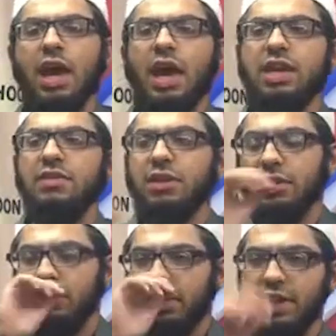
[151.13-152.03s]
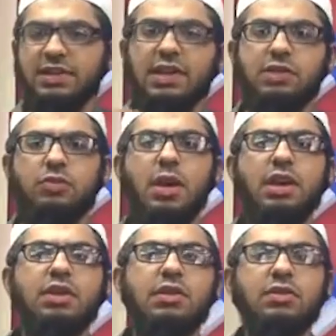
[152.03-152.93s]
And even he relates, as he was
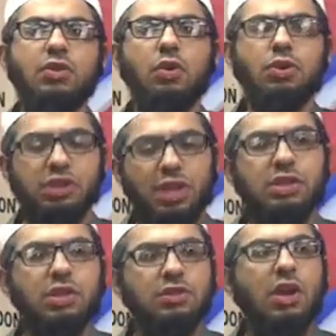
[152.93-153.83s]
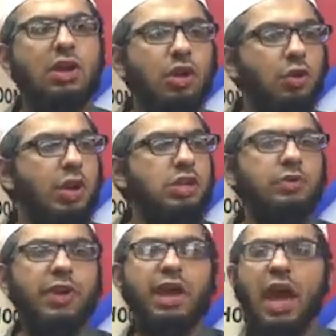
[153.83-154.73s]
making these negotiations, the Quraysh
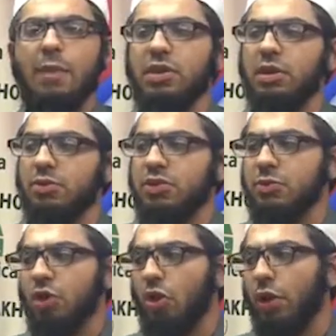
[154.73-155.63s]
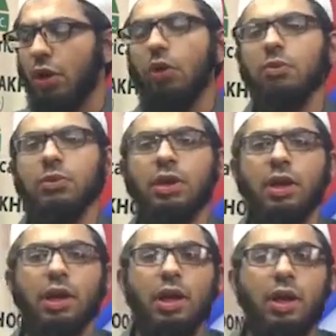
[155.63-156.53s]
were very happy the Muslims are going home,
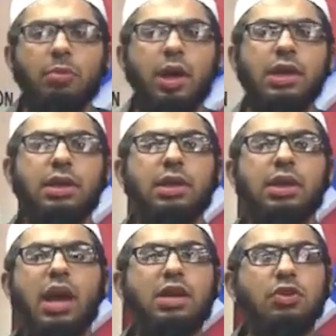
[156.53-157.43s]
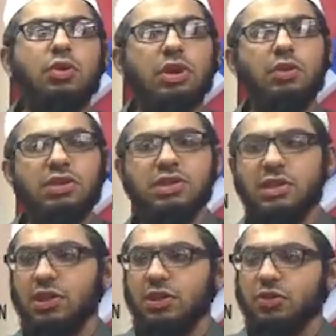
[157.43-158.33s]
but I knew that
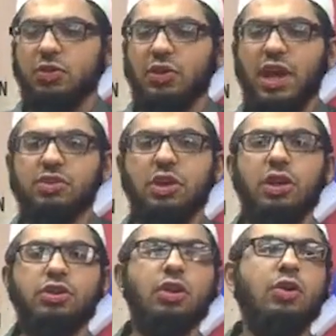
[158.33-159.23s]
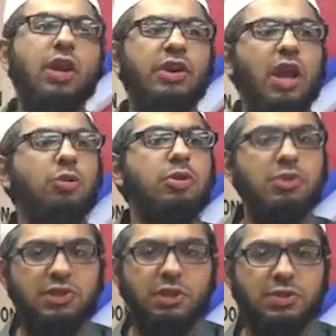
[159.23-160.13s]
this was actually going to turn around and help the
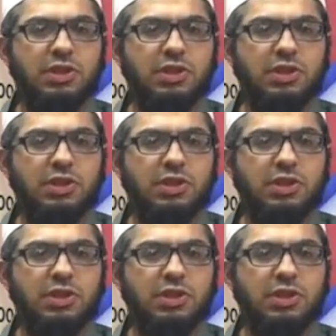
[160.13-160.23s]
Muslims.